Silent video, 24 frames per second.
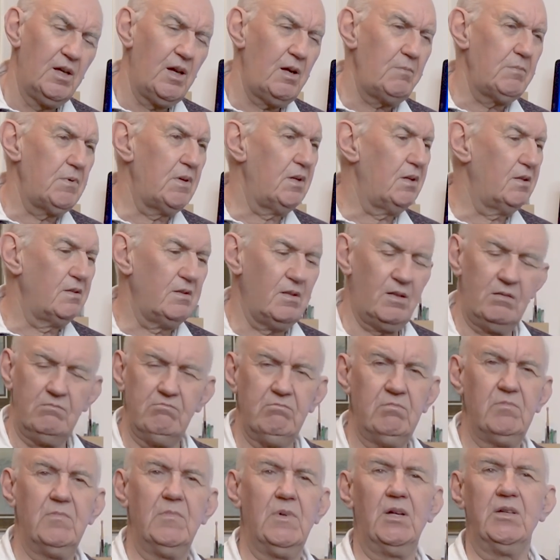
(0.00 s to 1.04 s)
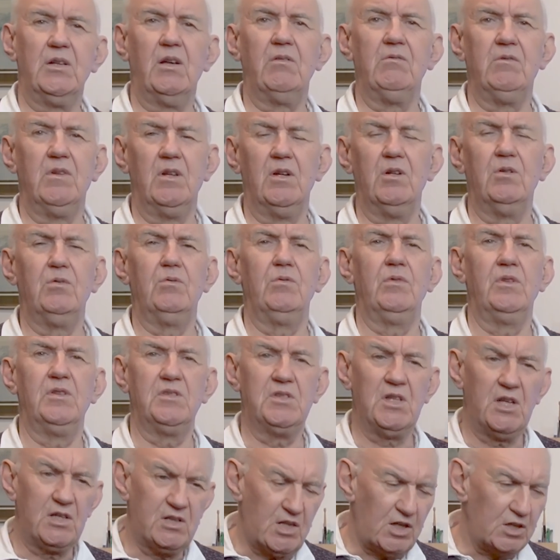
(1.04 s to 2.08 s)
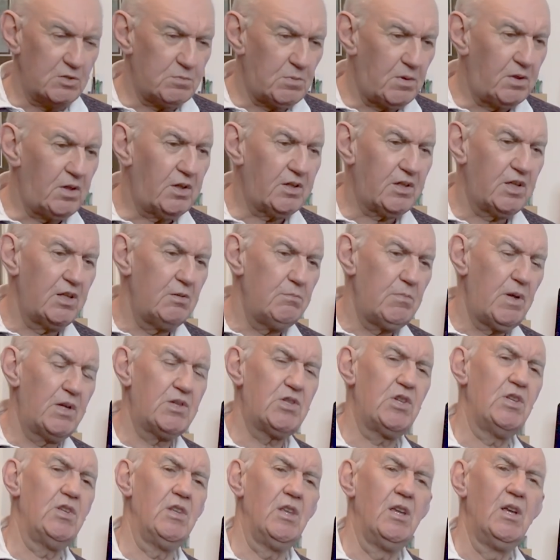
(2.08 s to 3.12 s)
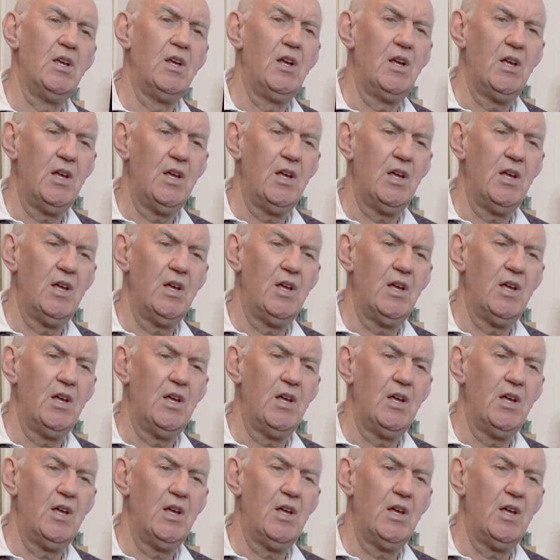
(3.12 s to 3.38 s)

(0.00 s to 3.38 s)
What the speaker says: I mean, I don't know the details, but I can imagine